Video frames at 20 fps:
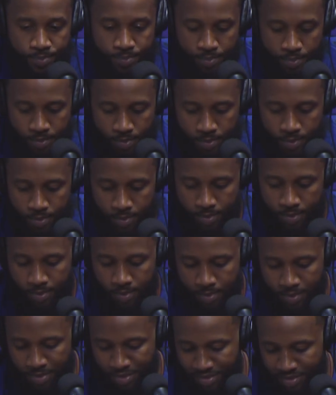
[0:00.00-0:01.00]

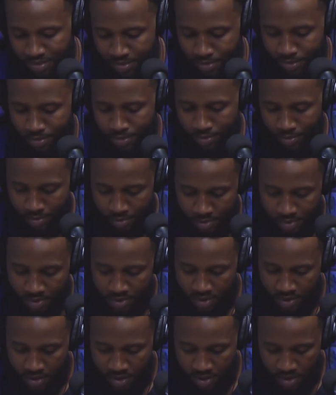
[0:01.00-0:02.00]

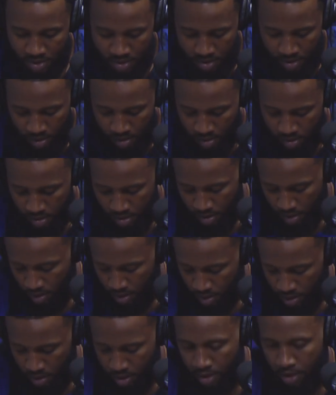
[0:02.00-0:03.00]

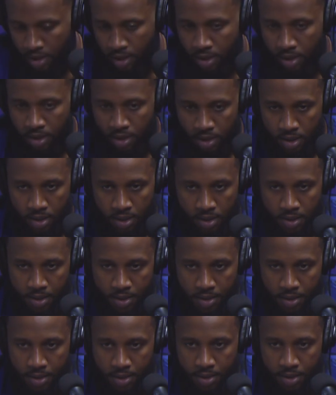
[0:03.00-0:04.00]

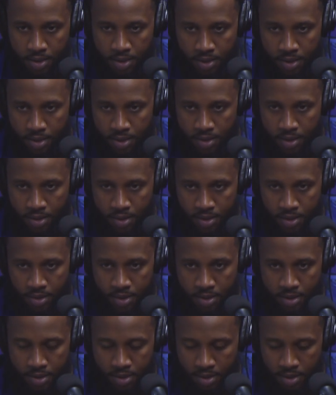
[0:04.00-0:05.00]

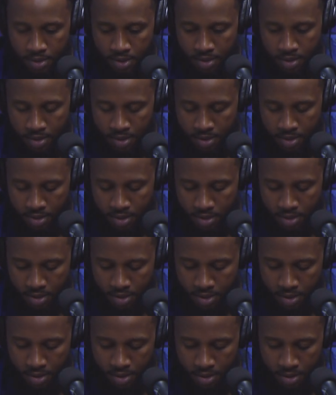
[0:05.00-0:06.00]

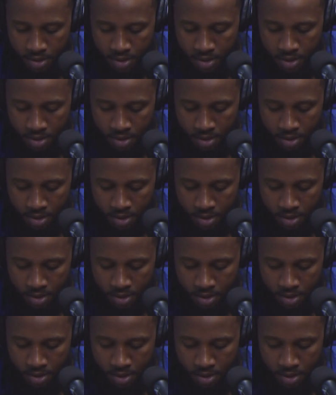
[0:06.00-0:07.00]

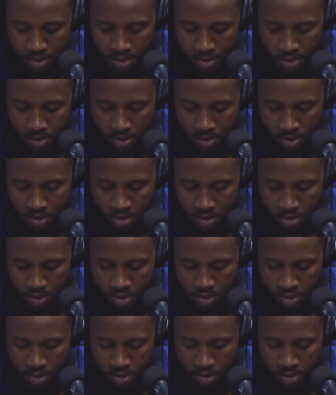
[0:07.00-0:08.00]
(silent)